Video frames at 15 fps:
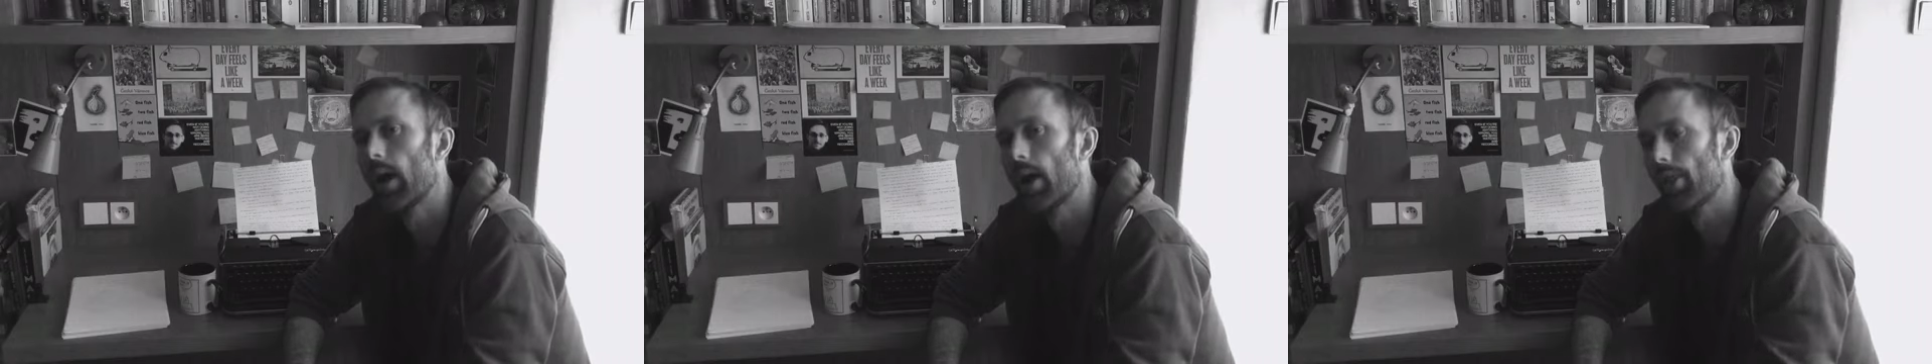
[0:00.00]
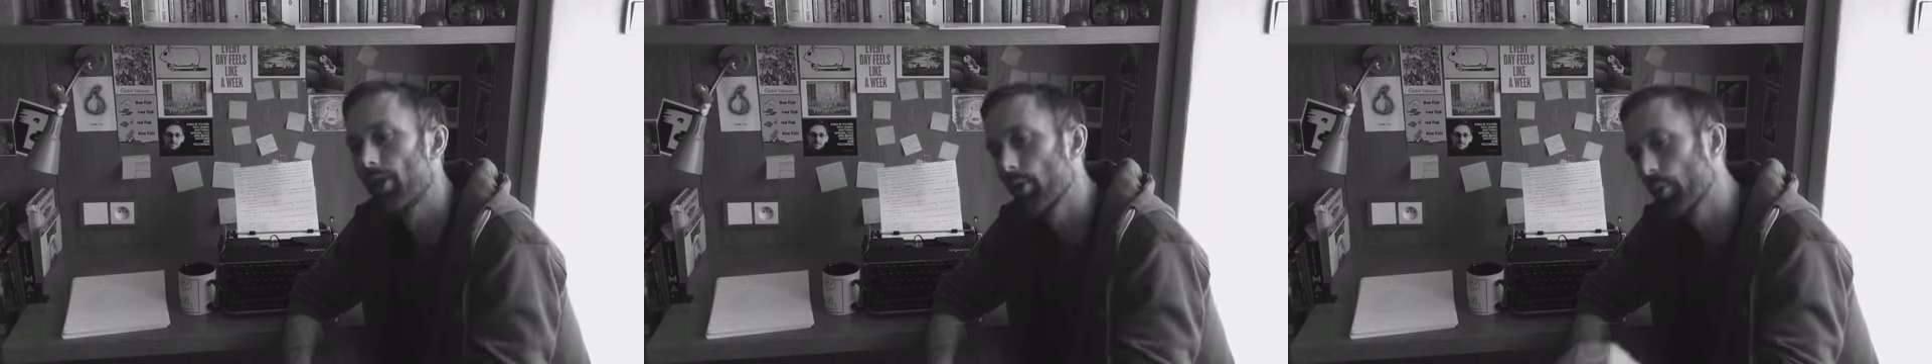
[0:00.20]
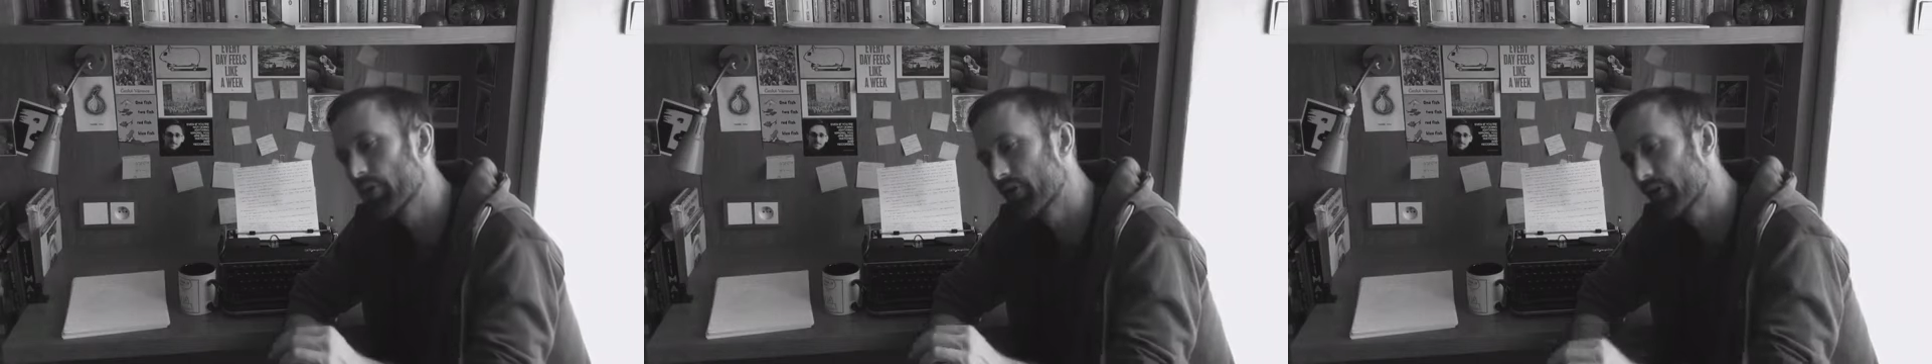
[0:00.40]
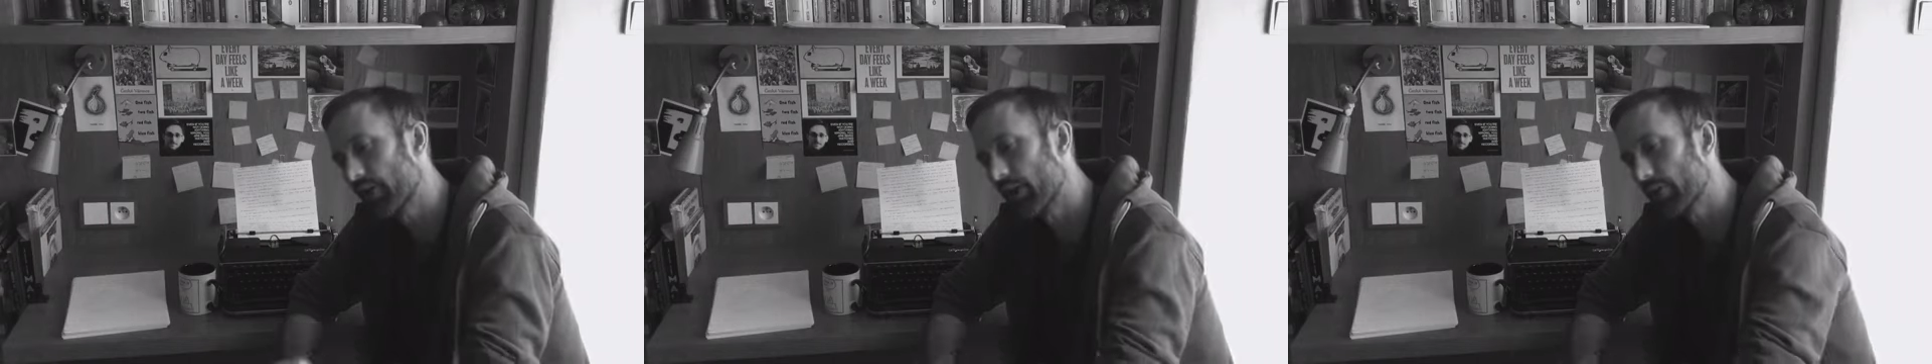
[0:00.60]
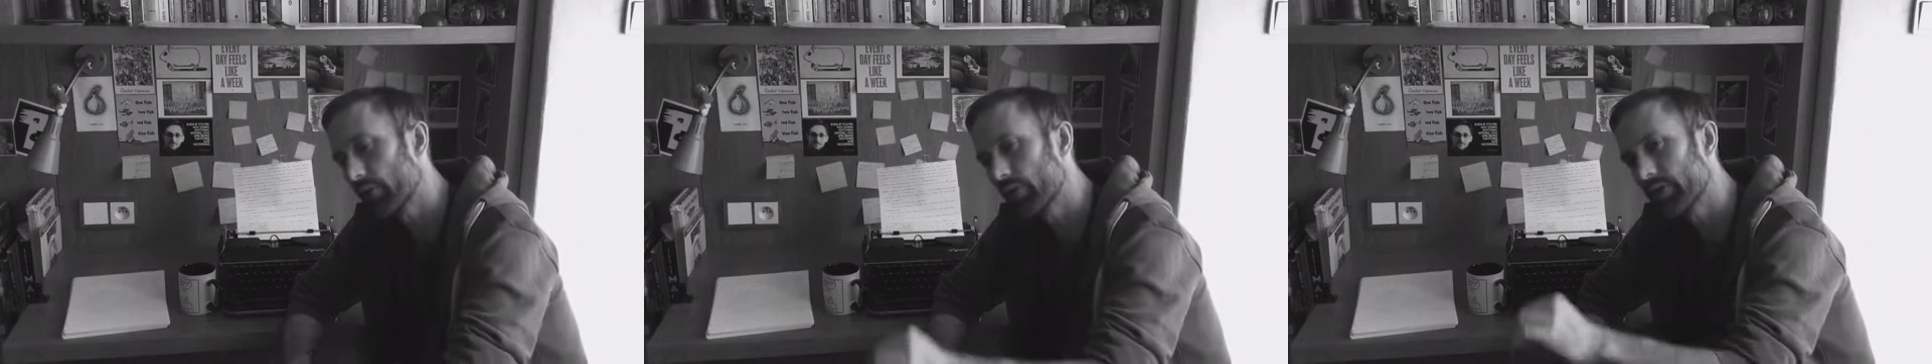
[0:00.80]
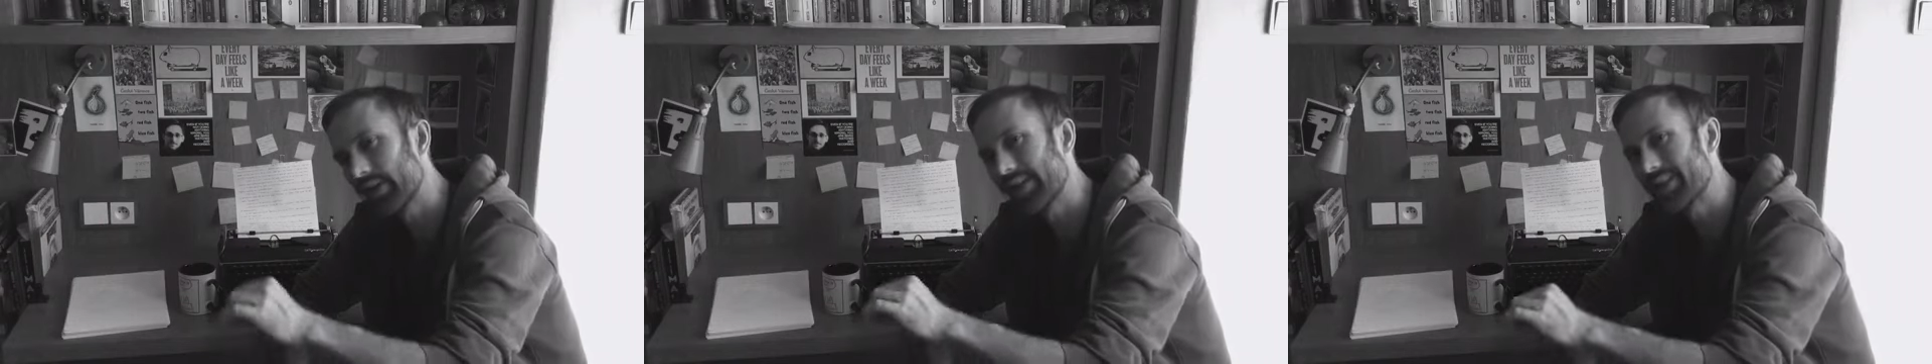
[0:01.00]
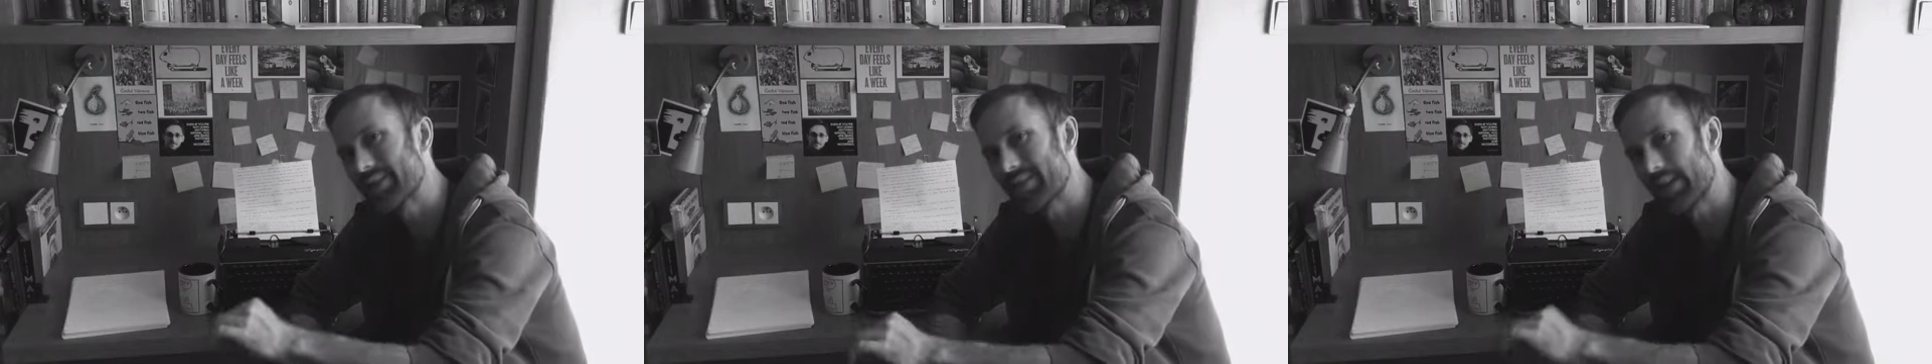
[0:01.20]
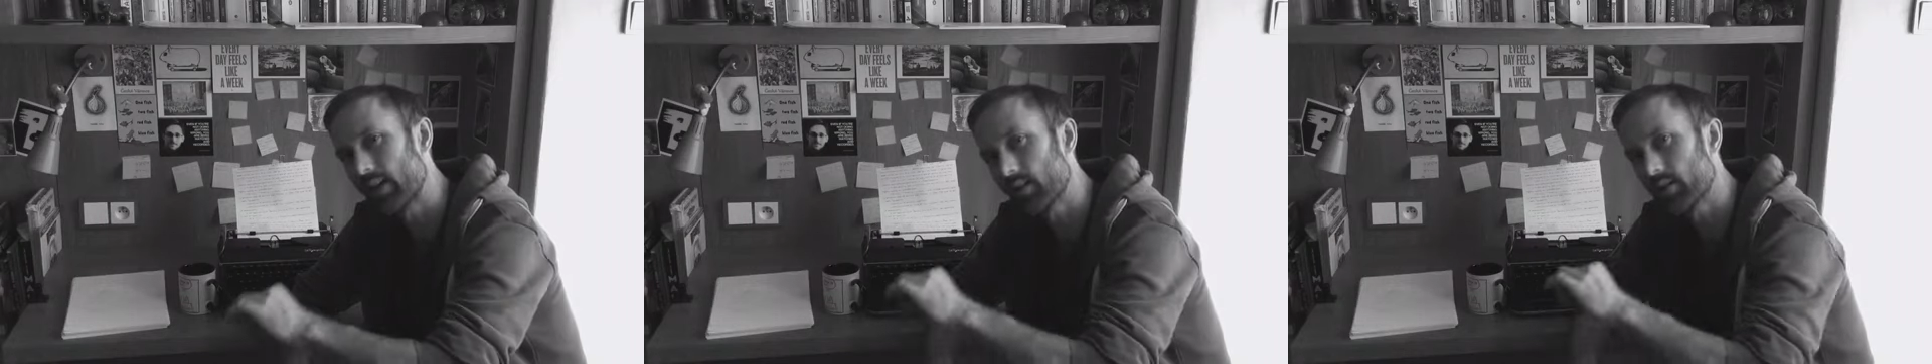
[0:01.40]
There were several
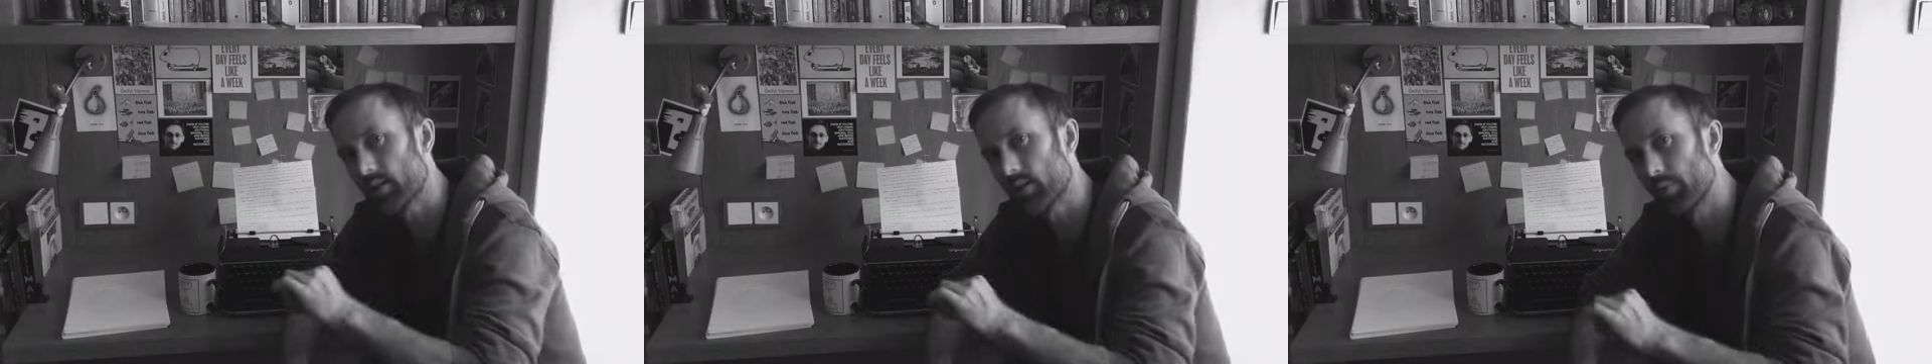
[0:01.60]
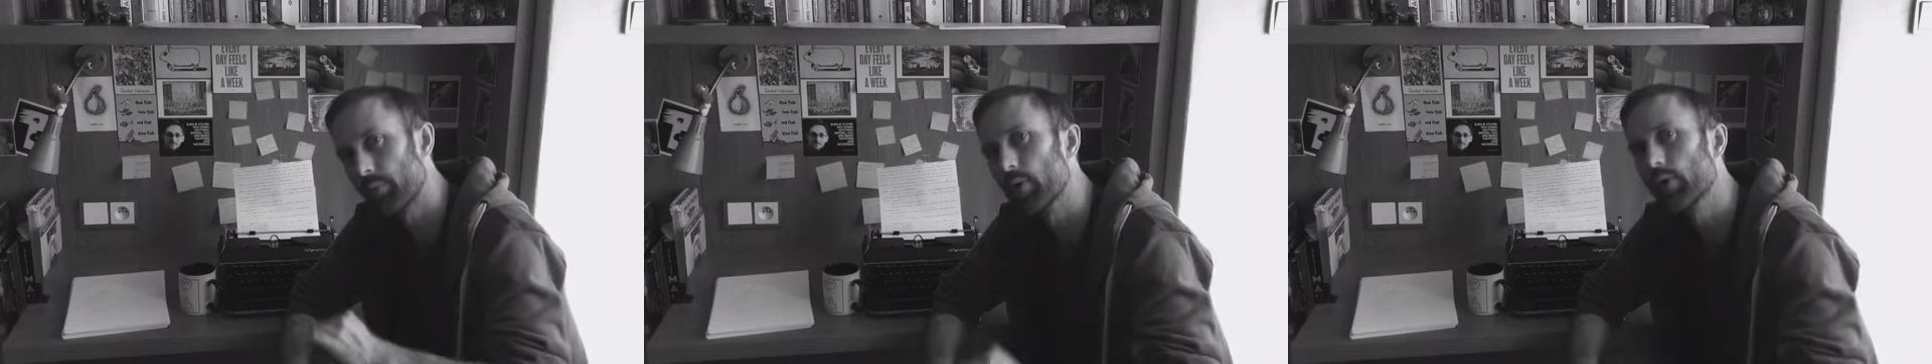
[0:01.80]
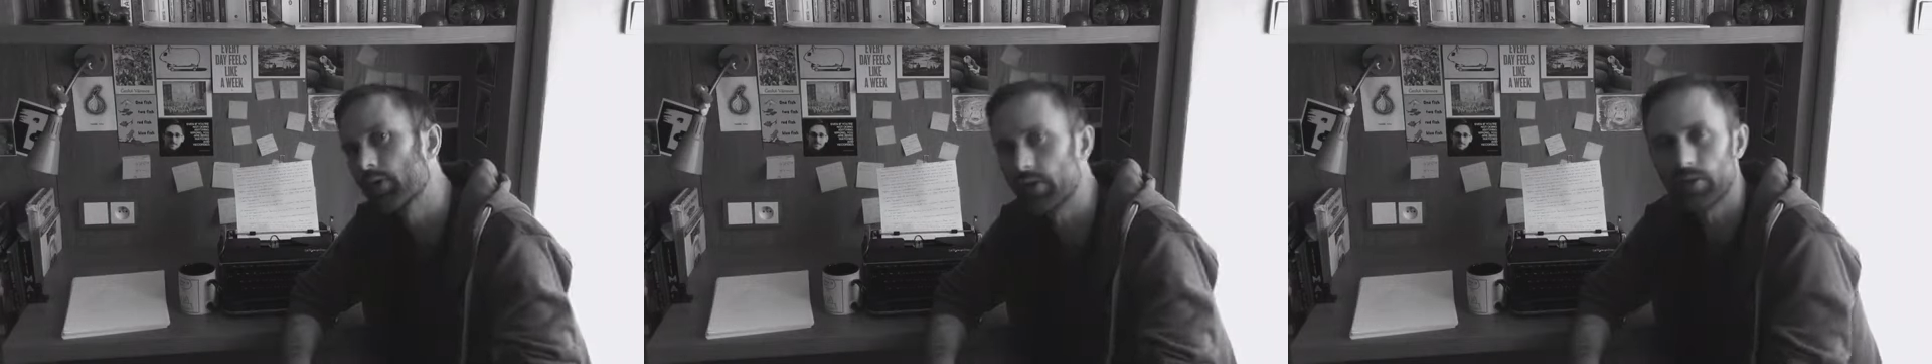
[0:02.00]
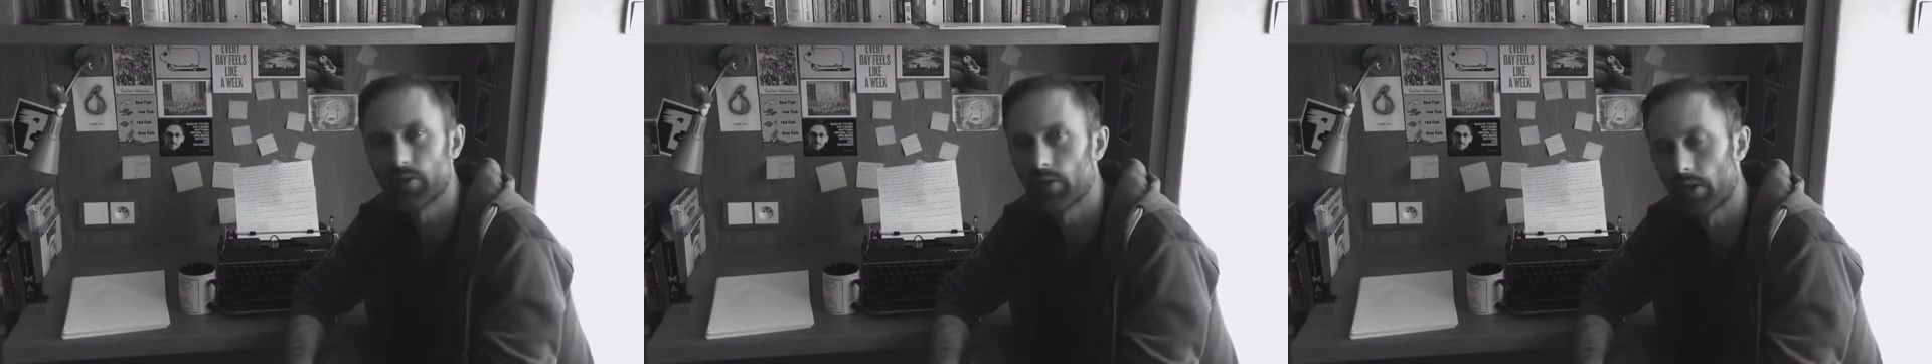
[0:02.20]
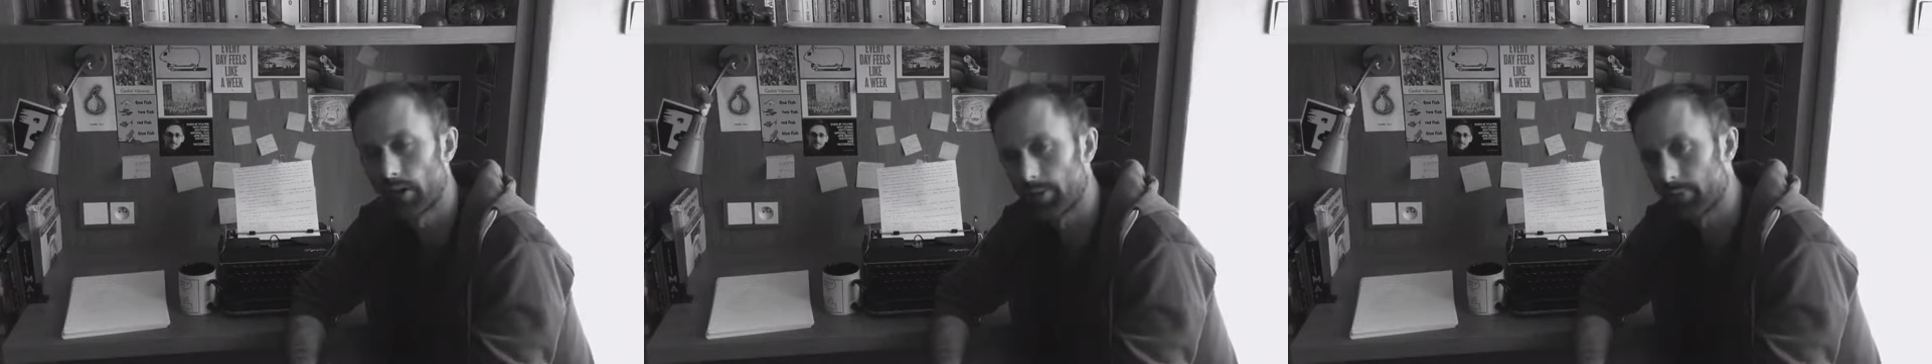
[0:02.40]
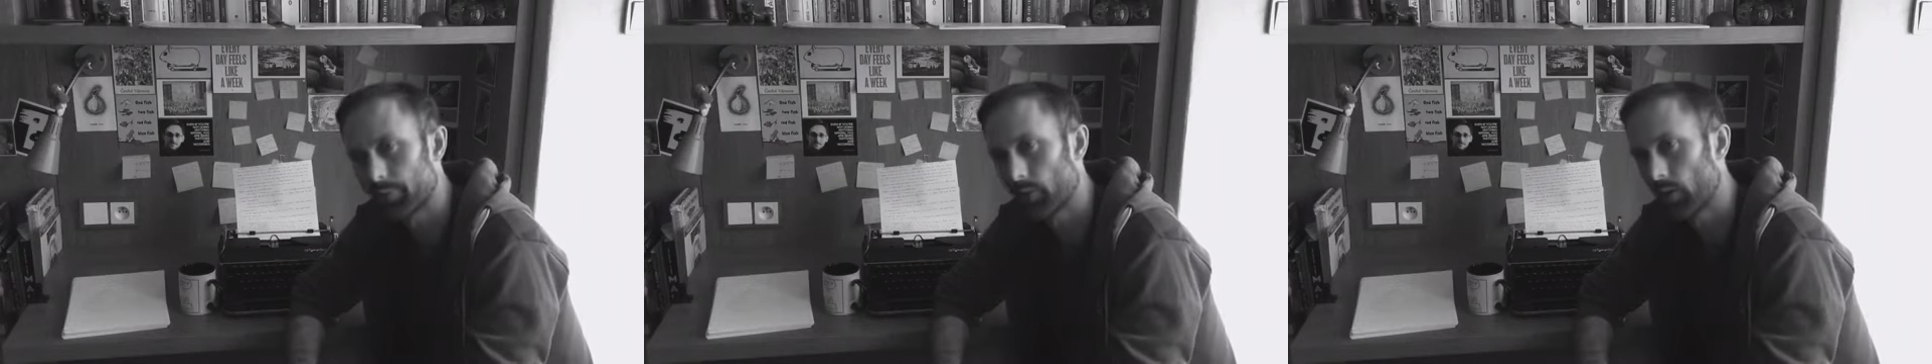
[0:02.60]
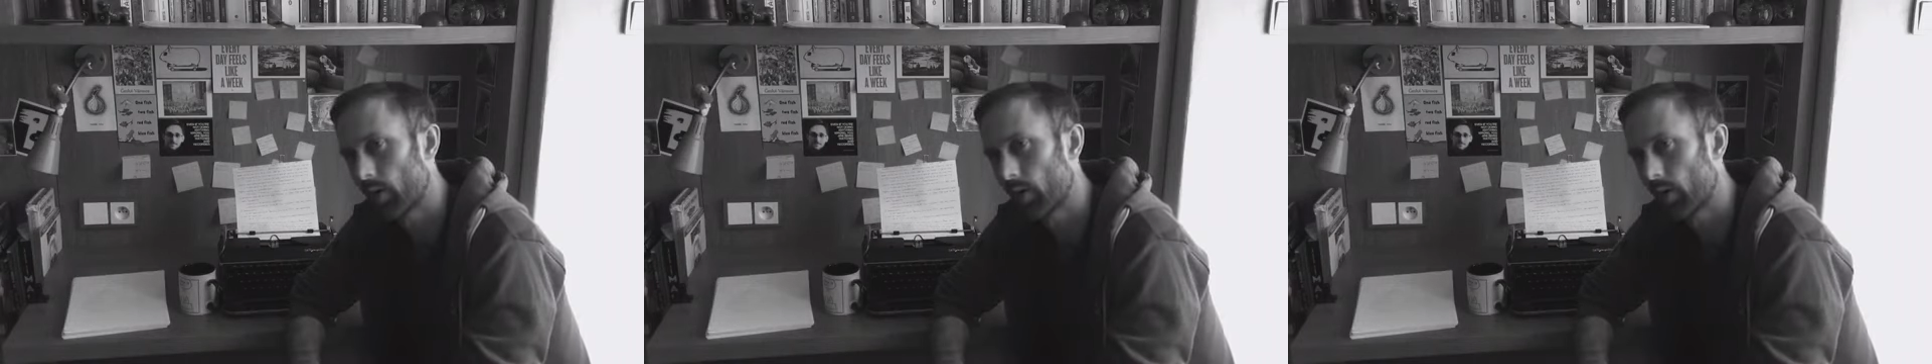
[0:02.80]
distinct communities there,